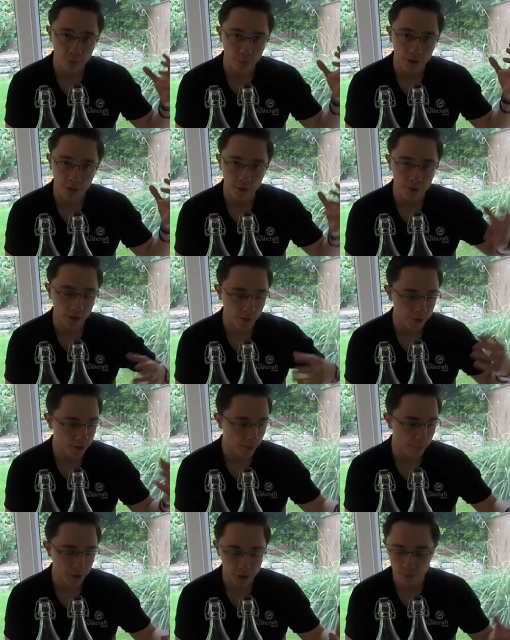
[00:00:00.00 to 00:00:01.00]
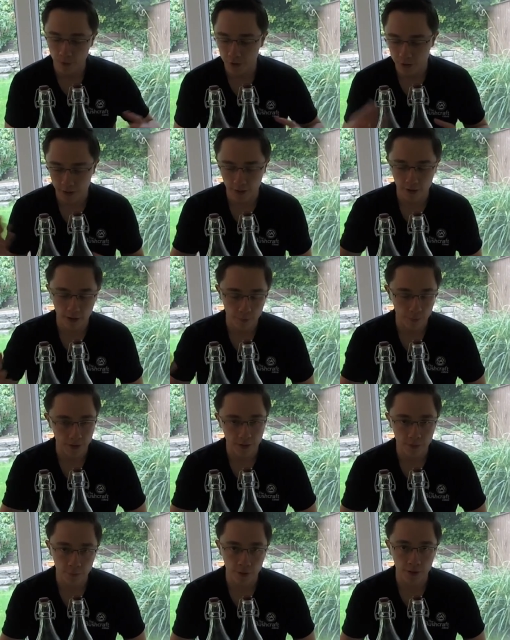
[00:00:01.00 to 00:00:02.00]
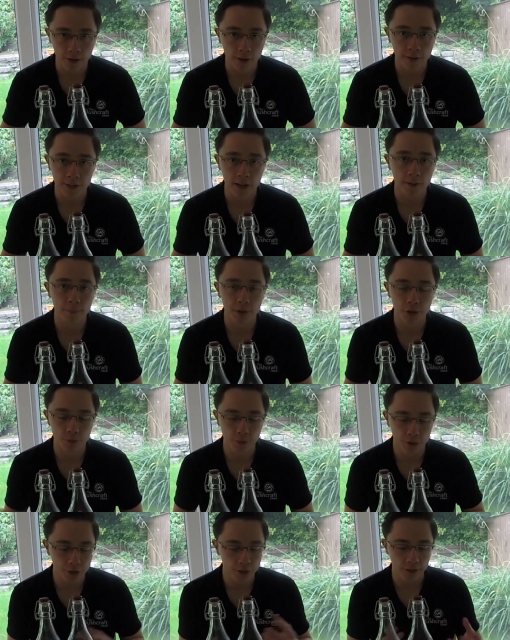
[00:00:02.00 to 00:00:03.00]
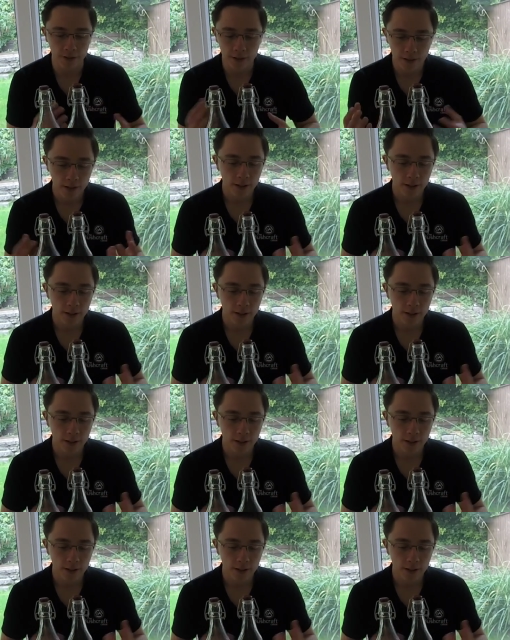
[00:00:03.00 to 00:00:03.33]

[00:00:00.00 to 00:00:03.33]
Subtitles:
with using some measurements and another with another set of measurements, and